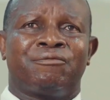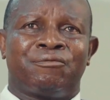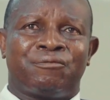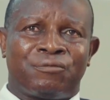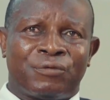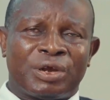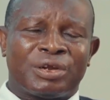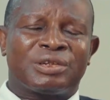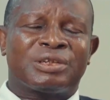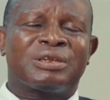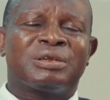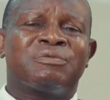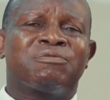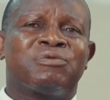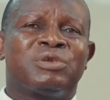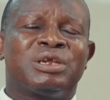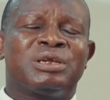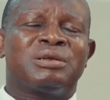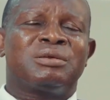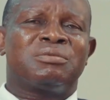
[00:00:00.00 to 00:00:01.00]

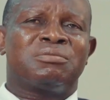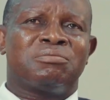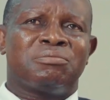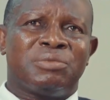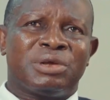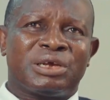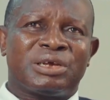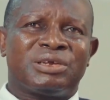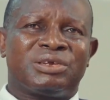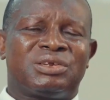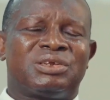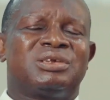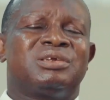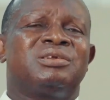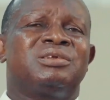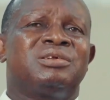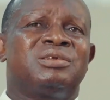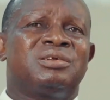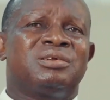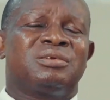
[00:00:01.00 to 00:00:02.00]
effectively make a
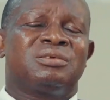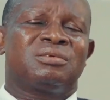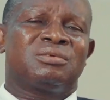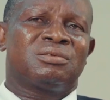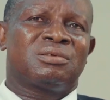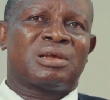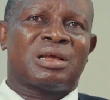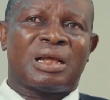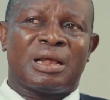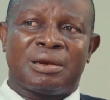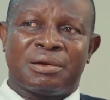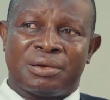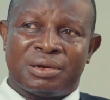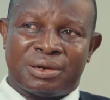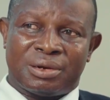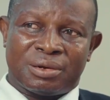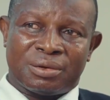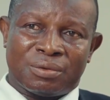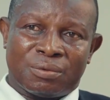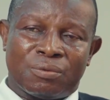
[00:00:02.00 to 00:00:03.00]
change. And
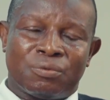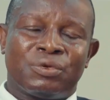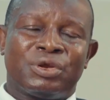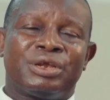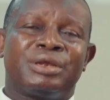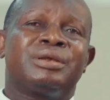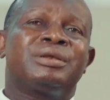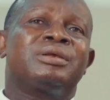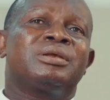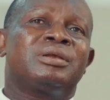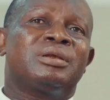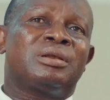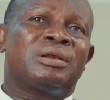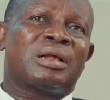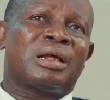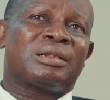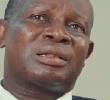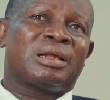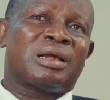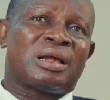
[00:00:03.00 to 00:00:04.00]
we,
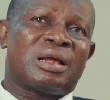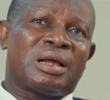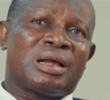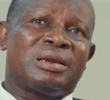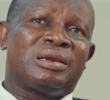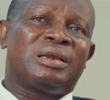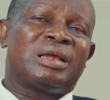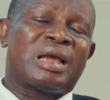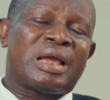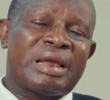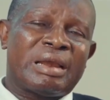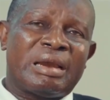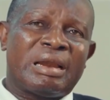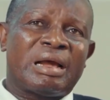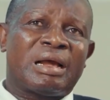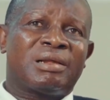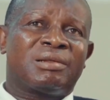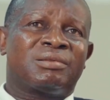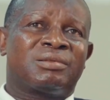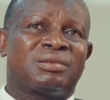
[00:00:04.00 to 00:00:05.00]
at their
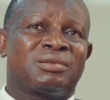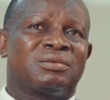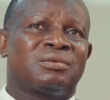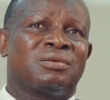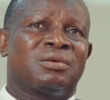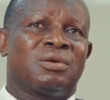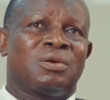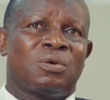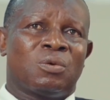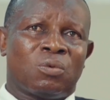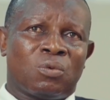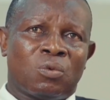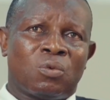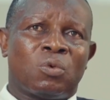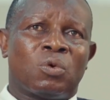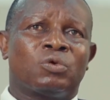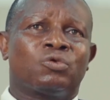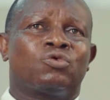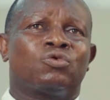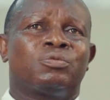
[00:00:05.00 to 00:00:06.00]
elders,
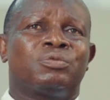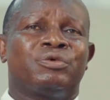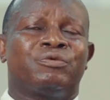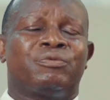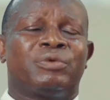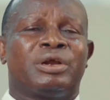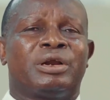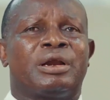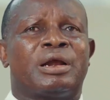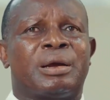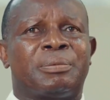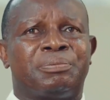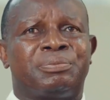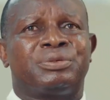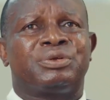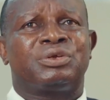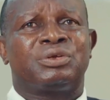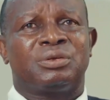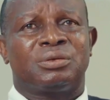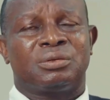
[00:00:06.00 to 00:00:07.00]
will also be very happy.